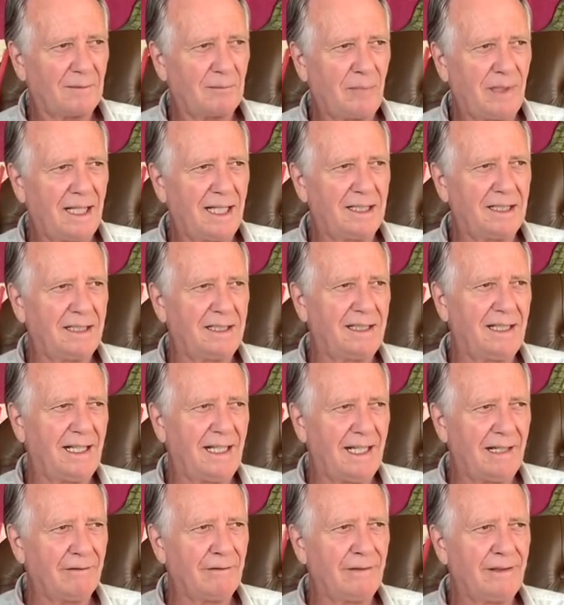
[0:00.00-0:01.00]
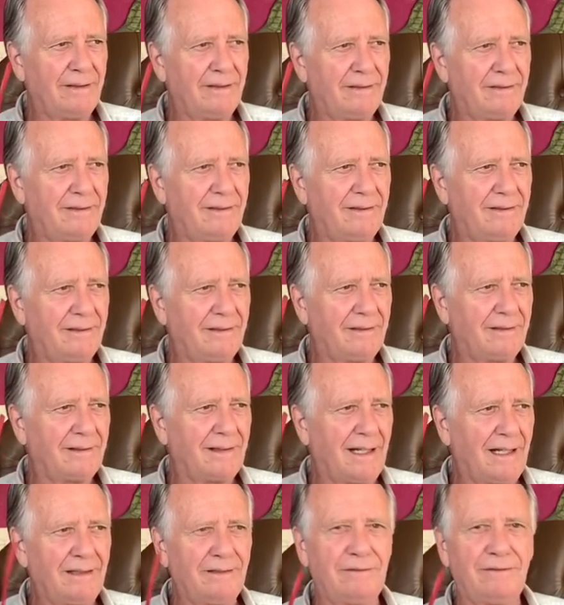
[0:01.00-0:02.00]
Planted every
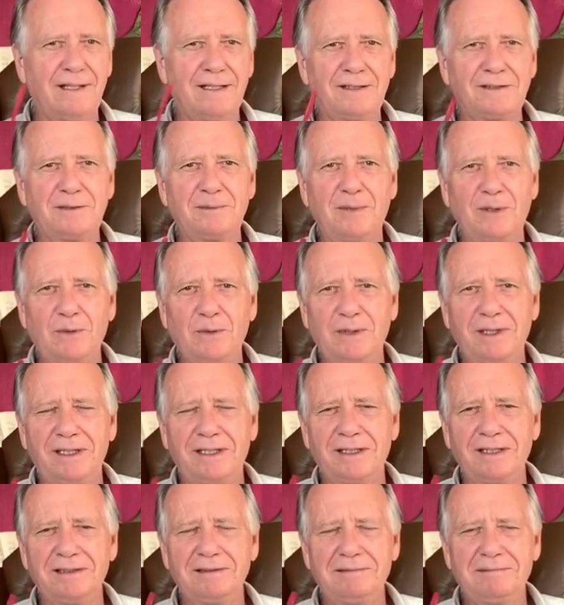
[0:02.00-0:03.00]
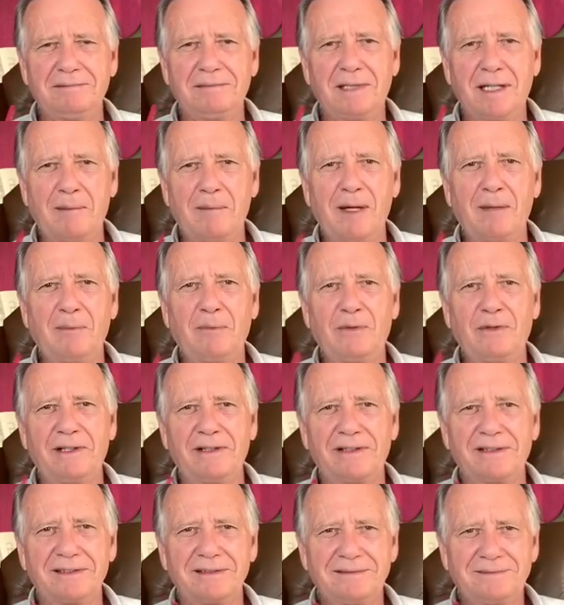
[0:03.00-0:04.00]
kind of vegetable we could come up
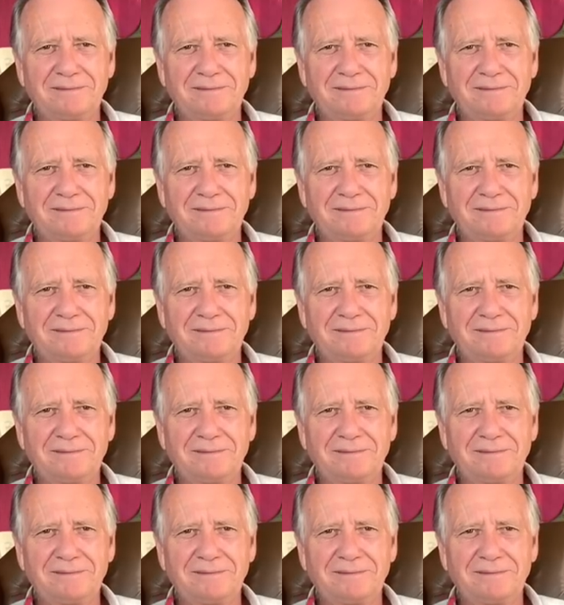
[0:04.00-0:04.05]
with.